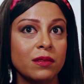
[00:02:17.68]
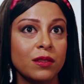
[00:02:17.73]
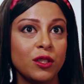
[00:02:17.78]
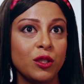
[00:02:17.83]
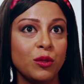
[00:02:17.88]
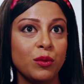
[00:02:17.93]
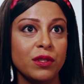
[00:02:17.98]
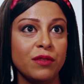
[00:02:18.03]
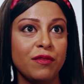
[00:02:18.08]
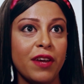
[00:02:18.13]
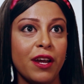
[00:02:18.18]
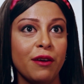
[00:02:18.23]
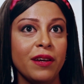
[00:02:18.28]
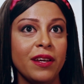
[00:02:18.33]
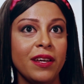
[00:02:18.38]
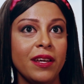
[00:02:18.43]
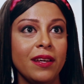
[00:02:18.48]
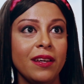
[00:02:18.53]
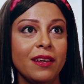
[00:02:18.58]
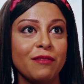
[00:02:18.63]
she was
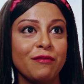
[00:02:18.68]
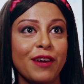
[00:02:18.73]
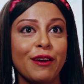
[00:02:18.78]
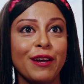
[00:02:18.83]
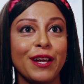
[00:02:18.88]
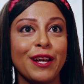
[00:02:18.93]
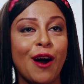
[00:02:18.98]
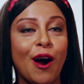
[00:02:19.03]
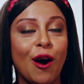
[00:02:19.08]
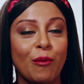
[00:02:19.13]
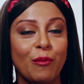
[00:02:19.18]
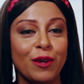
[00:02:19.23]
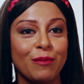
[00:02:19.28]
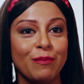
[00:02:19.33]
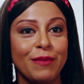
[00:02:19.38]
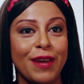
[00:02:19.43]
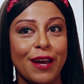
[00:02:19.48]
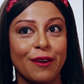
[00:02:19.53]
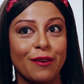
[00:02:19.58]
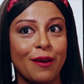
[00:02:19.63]
very, very calm with
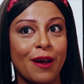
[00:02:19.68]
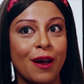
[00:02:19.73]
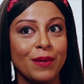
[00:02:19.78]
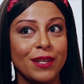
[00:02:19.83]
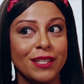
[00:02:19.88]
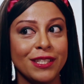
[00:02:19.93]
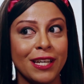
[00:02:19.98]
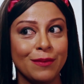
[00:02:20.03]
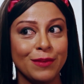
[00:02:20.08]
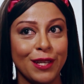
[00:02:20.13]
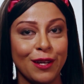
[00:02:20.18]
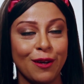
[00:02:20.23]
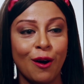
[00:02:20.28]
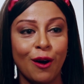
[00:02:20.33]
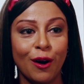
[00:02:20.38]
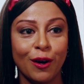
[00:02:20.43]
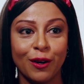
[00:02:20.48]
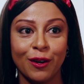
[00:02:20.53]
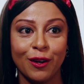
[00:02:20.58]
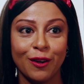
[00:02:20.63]
me. I don't know how many times I
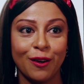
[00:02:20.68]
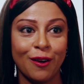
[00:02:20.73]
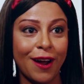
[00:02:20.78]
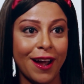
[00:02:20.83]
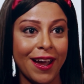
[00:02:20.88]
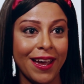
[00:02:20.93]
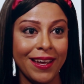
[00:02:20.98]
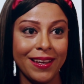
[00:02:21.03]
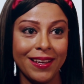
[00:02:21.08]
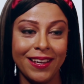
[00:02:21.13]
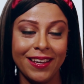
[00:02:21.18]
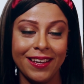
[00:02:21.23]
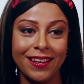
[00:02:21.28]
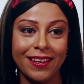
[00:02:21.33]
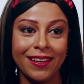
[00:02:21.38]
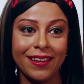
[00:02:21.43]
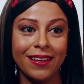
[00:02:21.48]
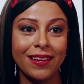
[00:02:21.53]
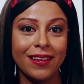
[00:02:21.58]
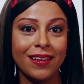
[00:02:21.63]
caught her crying.
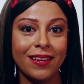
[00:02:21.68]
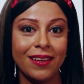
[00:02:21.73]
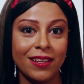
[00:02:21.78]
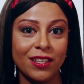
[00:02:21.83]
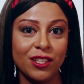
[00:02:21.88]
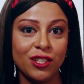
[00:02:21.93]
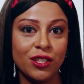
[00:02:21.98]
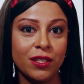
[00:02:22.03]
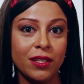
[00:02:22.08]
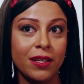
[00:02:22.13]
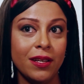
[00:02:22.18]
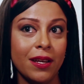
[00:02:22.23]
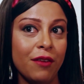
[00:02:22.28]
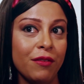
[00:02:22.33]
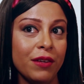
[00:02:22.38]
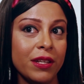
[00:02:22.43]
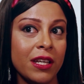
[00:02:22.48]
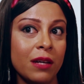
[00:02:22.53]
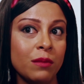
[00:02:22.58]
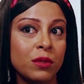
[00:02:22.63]

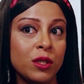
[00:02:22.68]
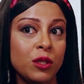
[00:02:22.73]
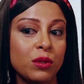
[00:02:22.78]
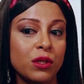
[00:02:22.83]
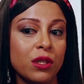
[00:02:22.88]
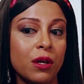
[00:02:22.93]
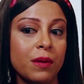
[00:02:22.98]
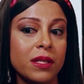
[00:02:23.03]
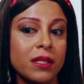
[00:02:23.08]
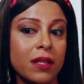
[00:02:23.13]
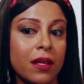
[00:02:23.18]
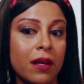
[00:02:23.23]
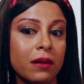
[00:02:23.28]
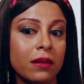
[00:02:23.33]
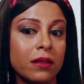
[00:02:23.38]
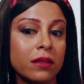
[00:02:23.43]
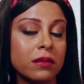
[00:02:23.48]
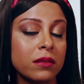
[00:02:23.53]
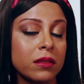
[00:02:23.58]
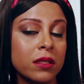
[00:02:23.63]
Every time she was always
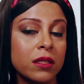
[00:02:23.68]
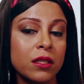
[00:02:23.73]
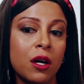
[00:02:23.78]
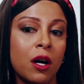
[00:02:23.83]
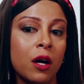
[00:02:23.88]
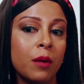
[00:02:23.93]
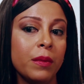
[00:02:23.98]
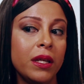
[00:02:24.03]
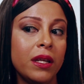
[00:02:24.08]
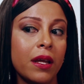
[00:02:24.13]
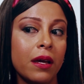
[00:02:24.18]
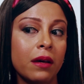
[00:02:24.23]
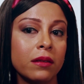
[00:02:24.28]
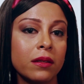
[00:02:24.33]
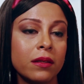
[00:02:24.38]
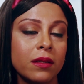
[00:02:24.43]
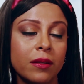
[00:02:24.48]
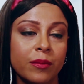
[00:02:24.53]
there to calm me down.